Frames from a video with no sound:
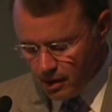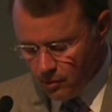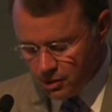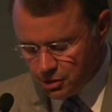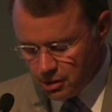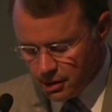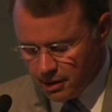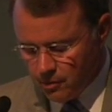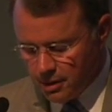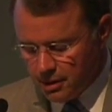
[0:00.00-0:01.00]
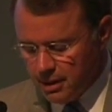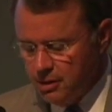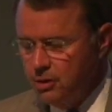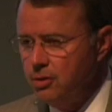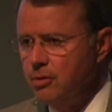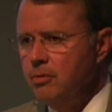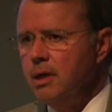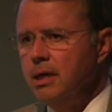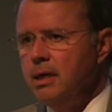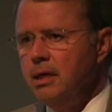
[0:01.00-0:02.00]
What you look at what they do,
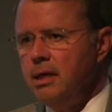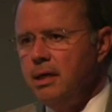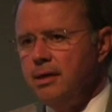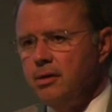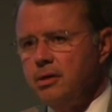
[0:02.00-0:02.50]
and